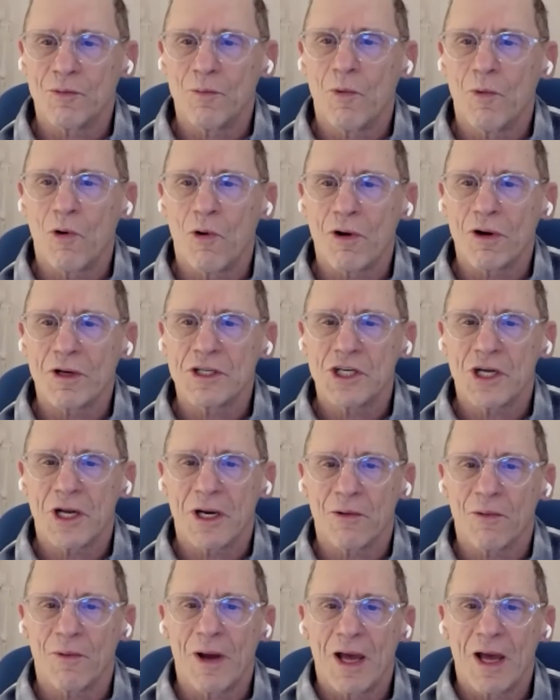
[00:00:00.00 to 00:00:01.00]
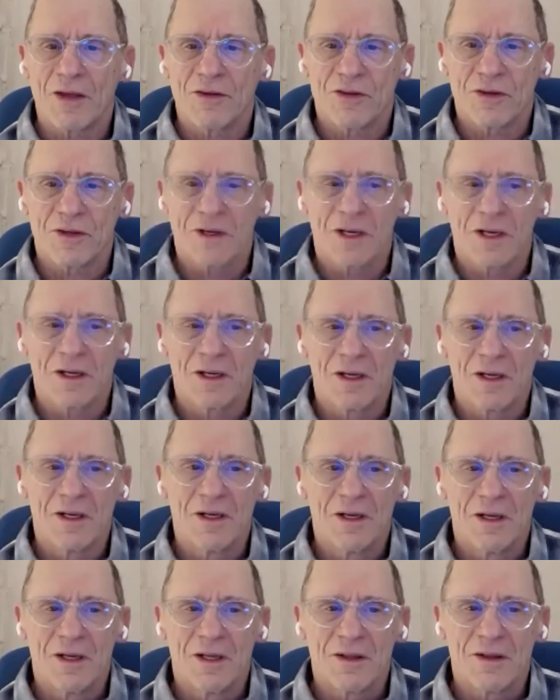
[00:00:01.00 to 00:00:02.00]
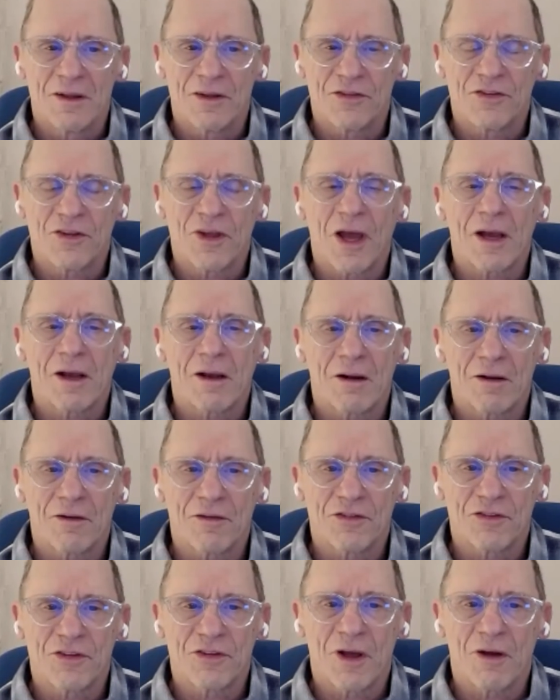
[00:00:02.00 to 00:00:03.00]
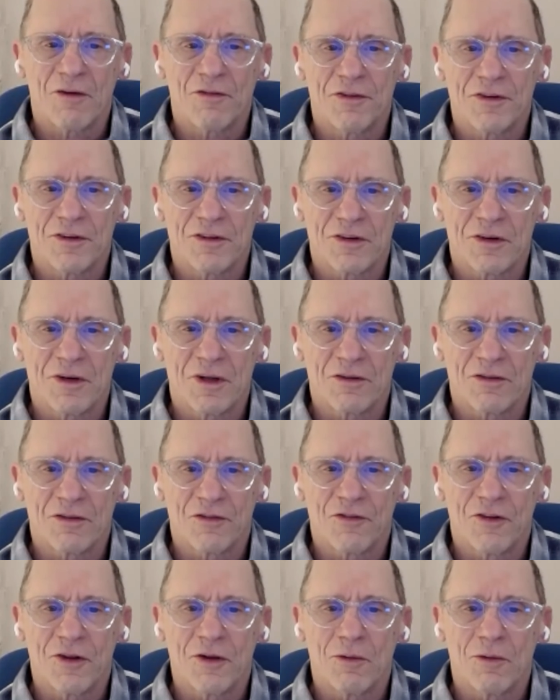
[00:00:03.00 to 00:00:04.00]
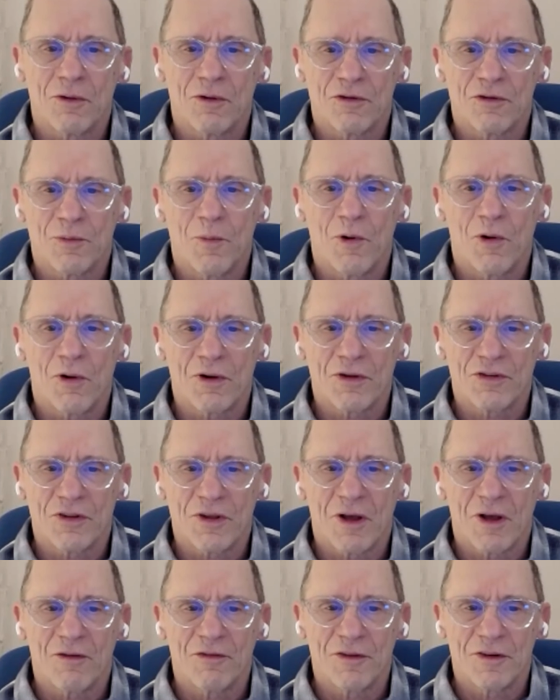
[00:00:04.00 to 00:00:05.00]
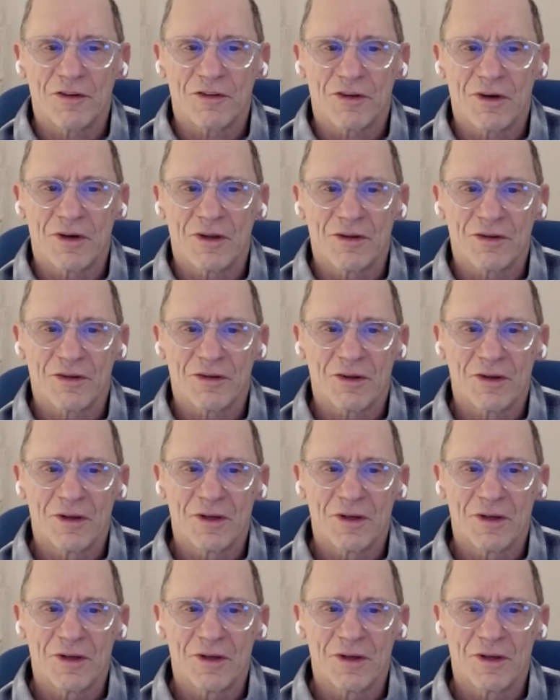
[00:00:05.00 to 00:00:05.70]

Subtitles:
more generosity. The cycle of selfishness fuels more selfishness.